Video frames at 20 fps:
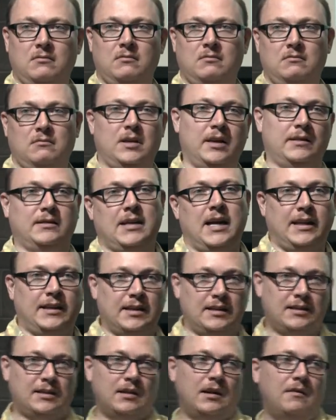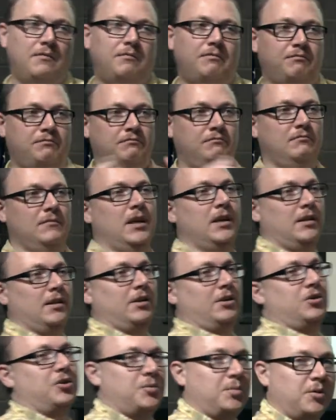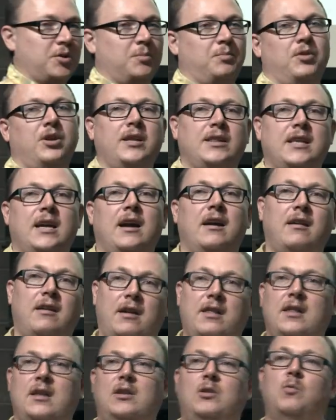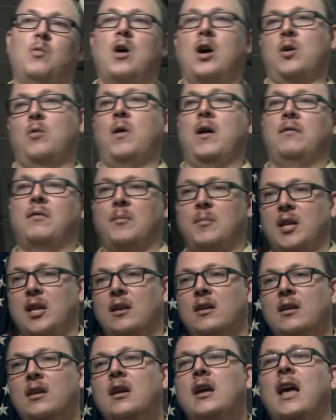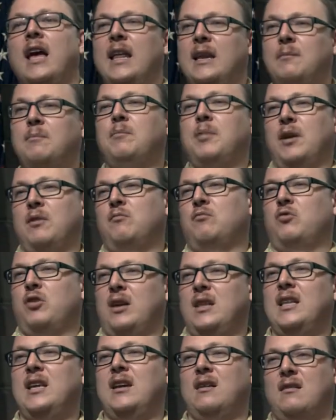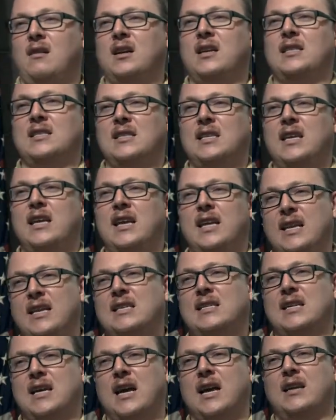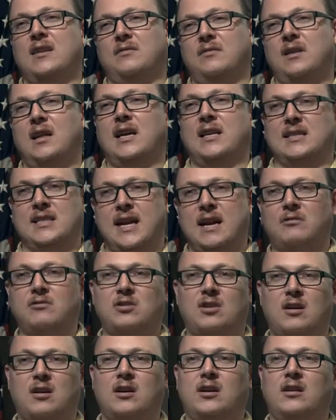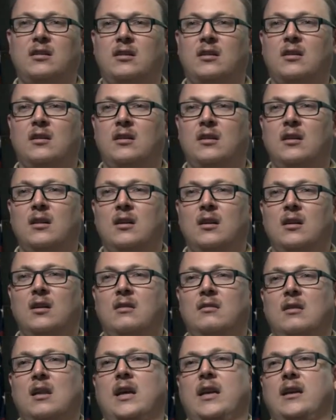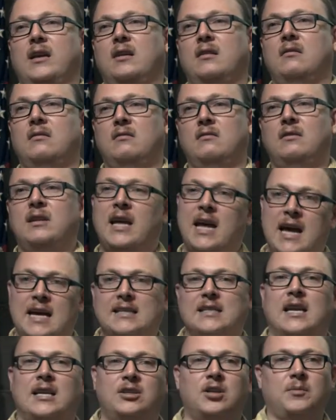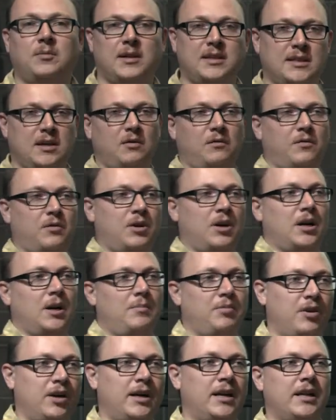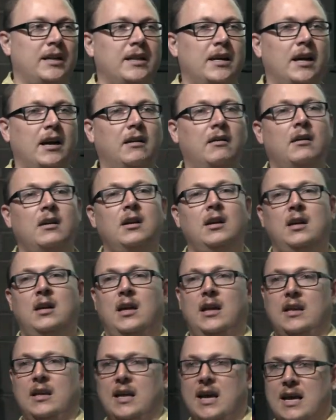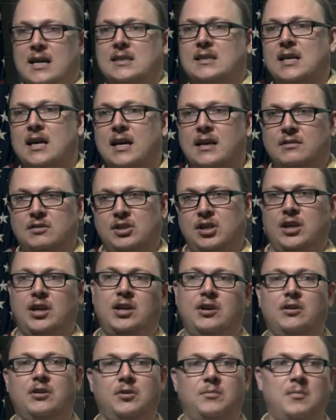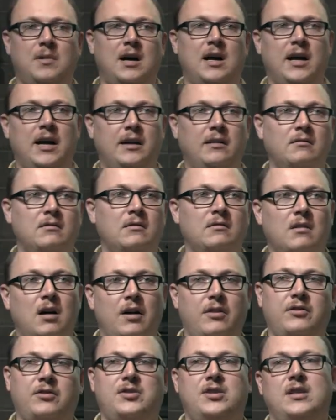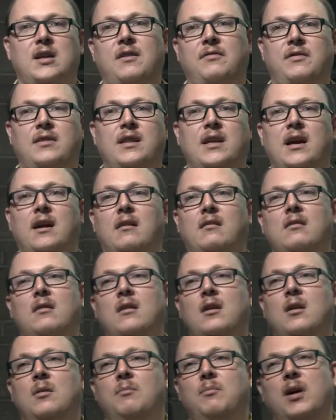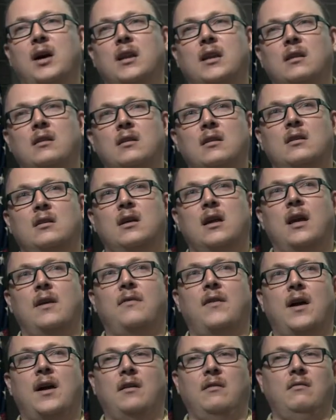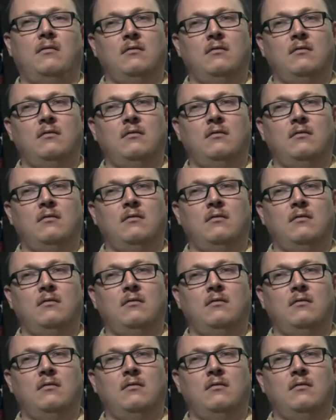Like, take this stuff, and then you're supposed to put it there, and then you walk away from it. And But really, honestly, it is kind of like Scout's honor. Like, yes, I took my cell phone and I put it in there, and yes, I secured my other stuff in there, but if I